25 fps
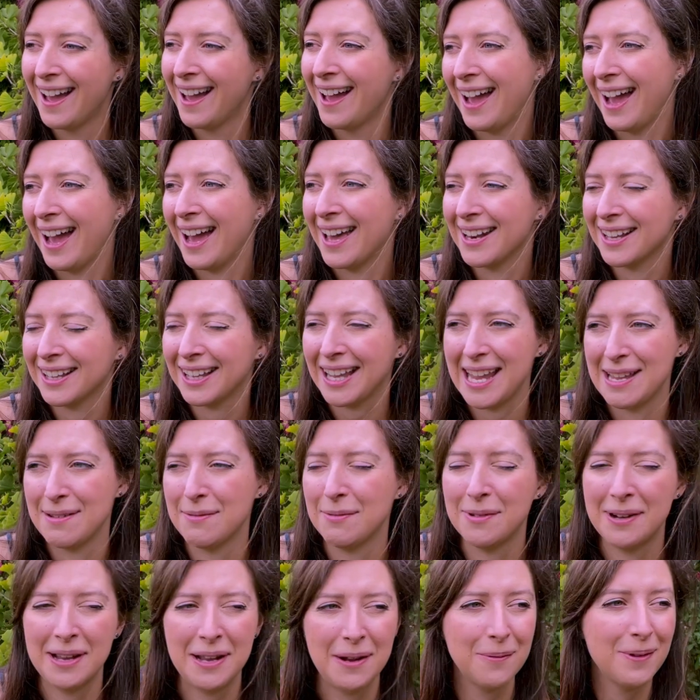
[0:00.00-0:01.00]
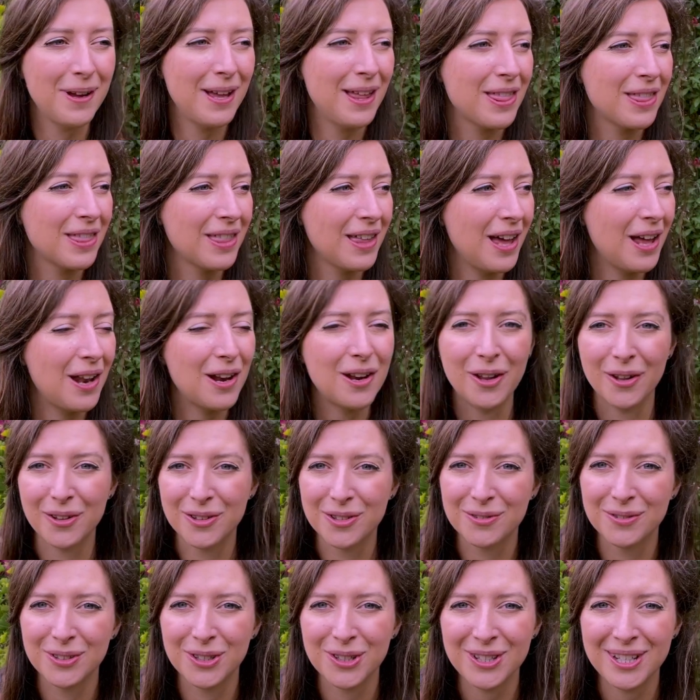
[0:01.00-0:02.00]
and I came away with
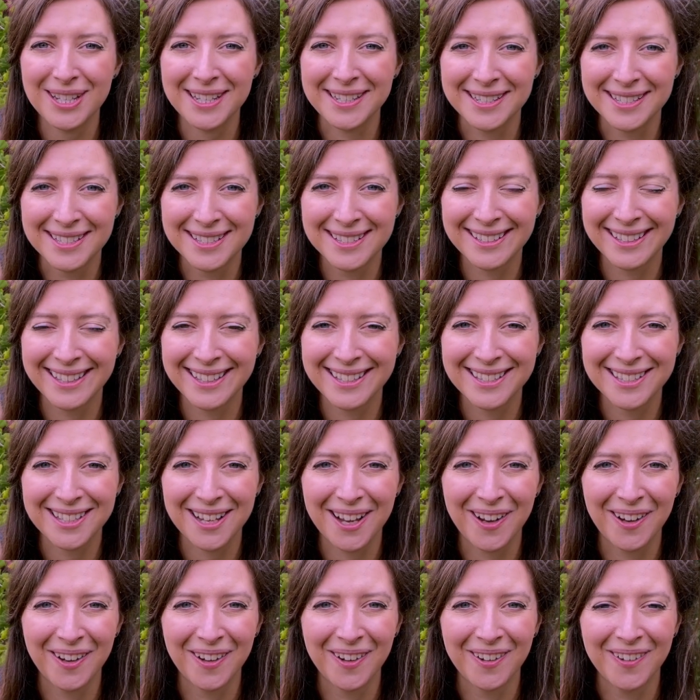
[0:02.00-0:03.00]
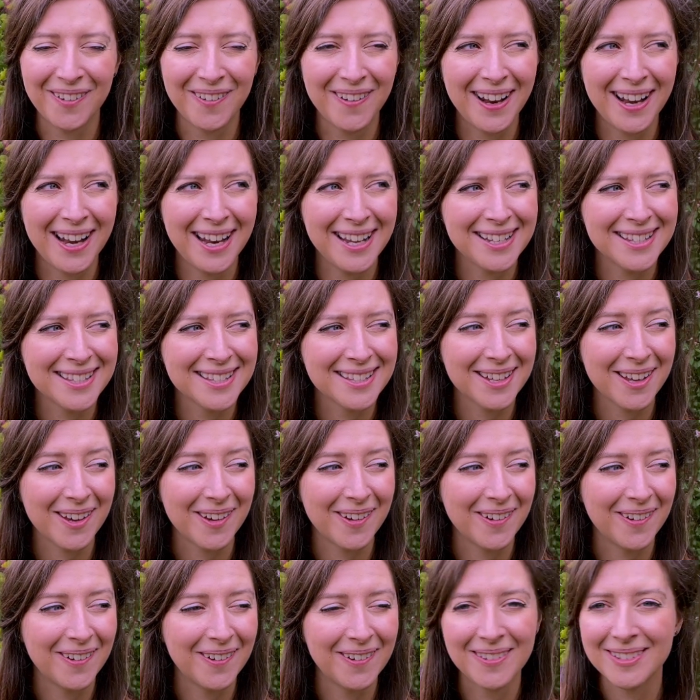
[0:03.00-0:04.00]
lots of goodies. So let's
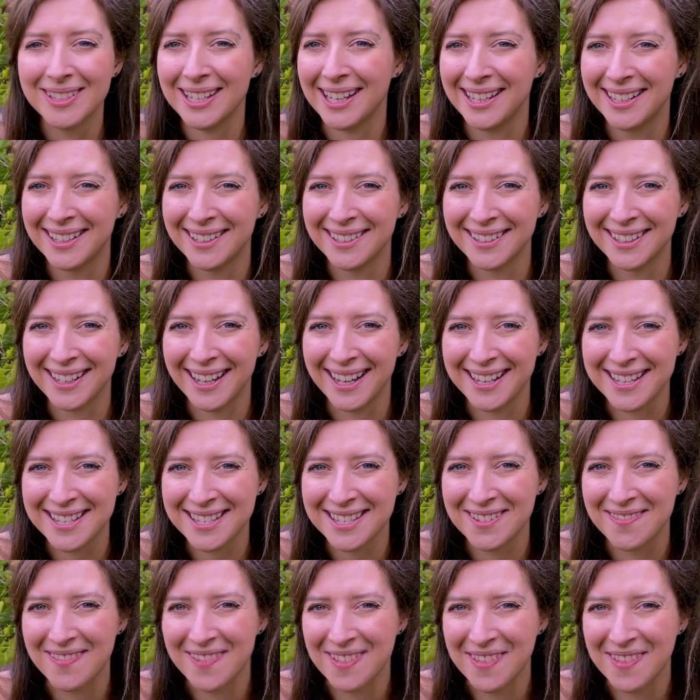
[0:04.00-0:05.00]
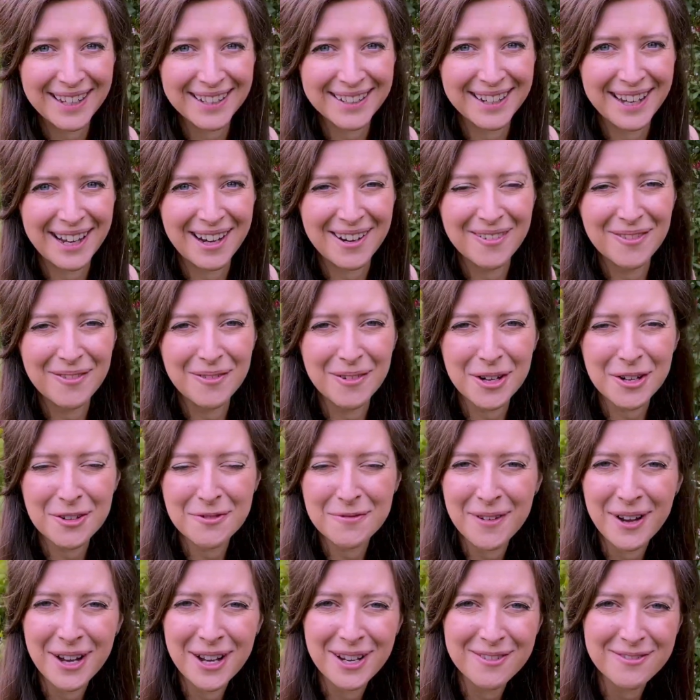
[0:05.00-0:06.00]
go take a look at some of Now, one of
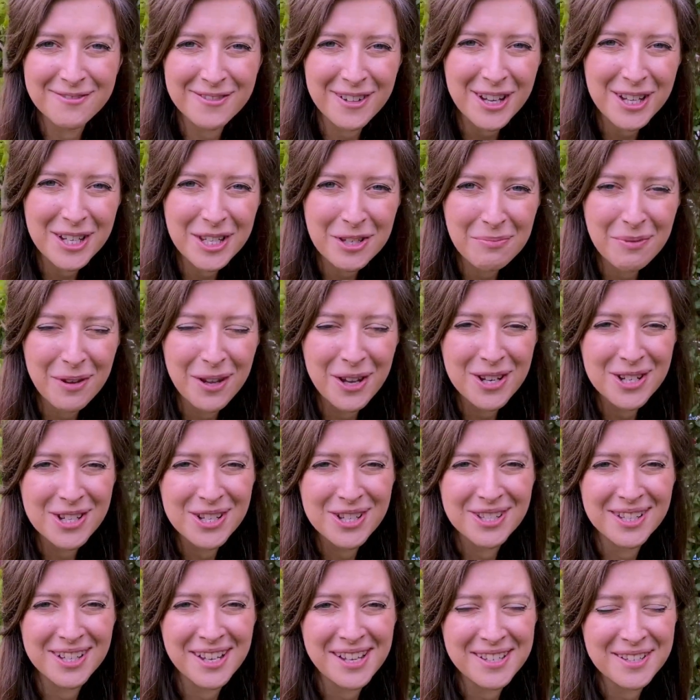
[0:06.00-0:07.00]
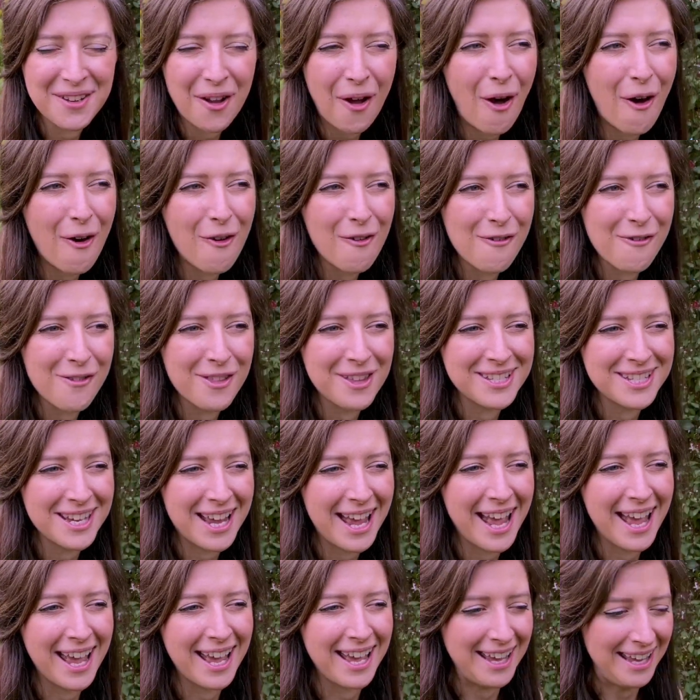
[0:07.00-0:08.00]
my first purchases of the
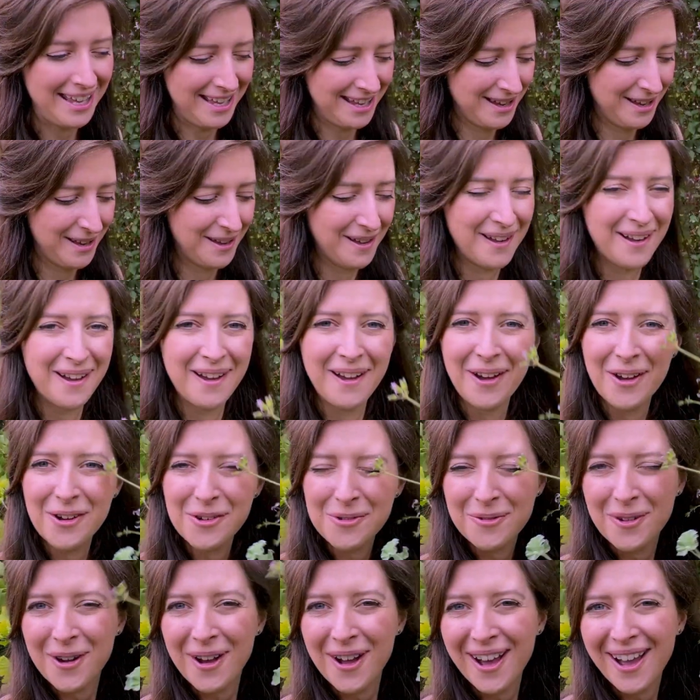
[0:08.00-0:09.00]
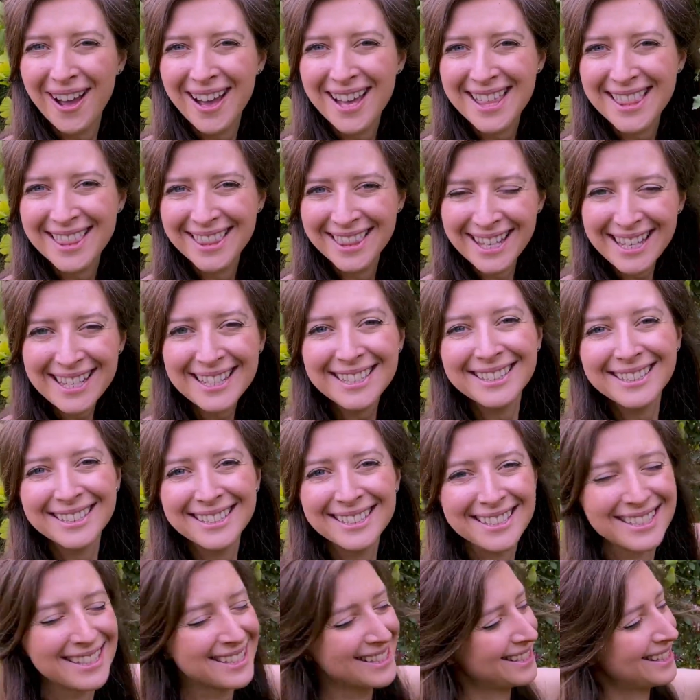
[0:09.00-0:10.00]
day were
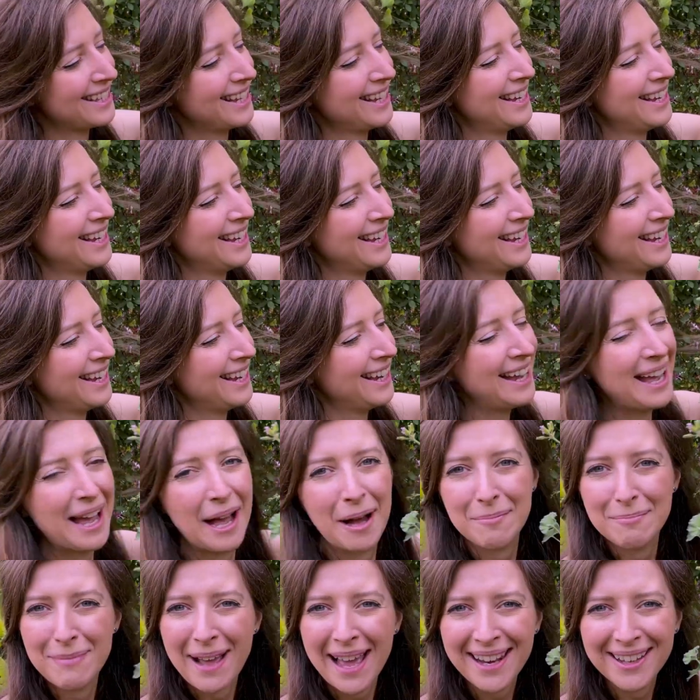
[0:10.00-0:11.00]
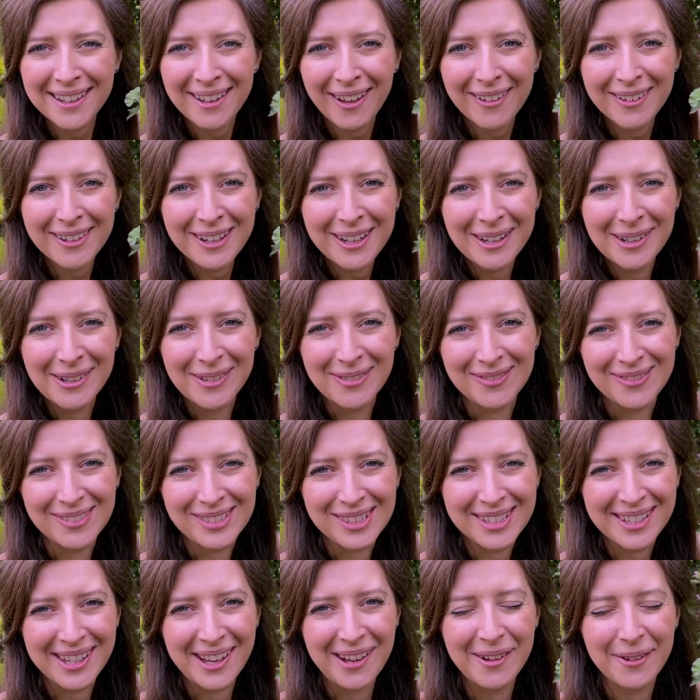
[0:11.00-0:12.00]
these
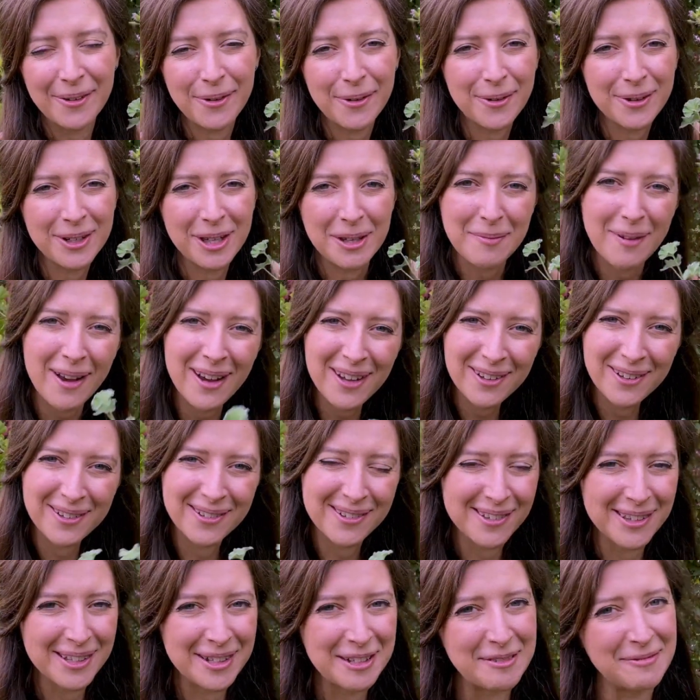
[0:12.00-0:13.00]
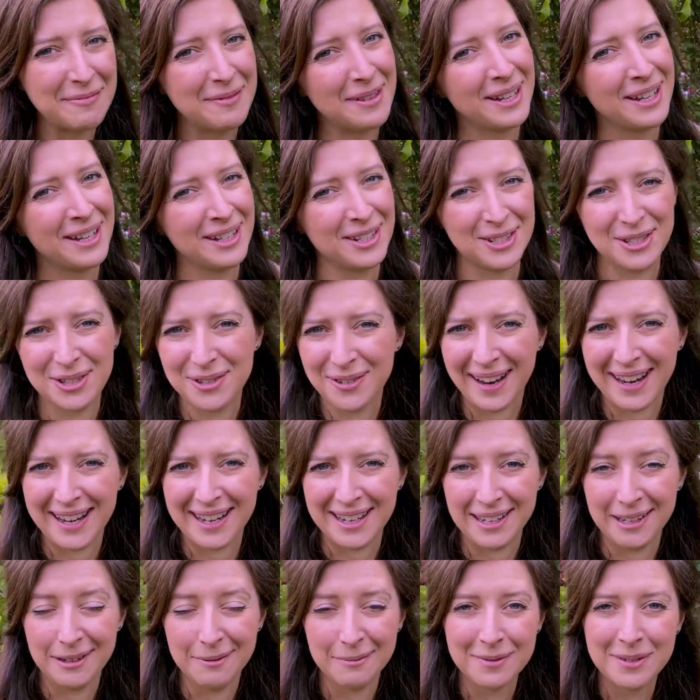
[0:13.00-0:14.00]
Pelargoniums, or you might call them
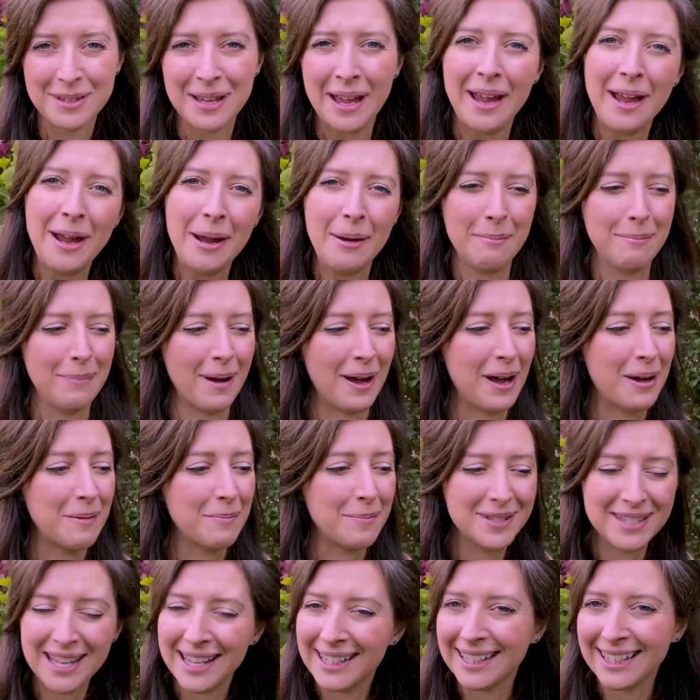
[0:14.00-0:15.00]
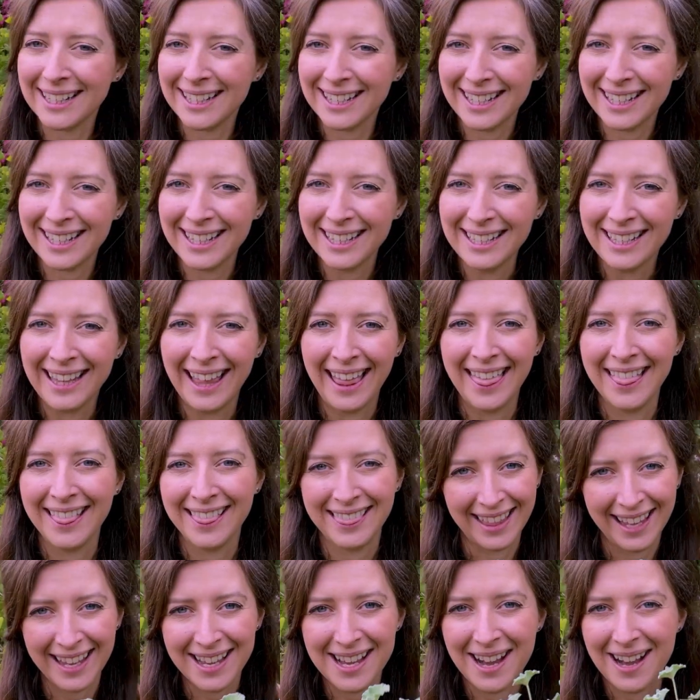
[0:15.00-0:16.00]
geraniums, but botanically
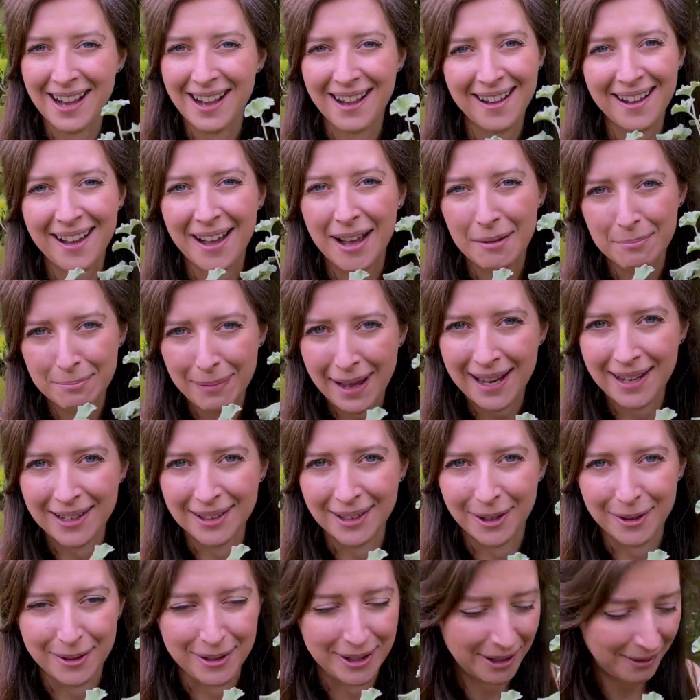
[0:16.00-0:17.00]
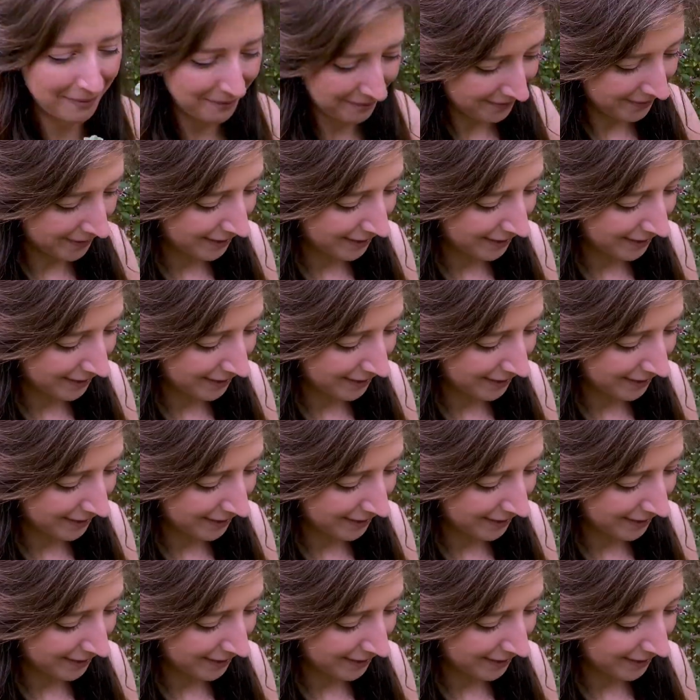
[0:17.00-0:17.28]
they are a Pelargonium.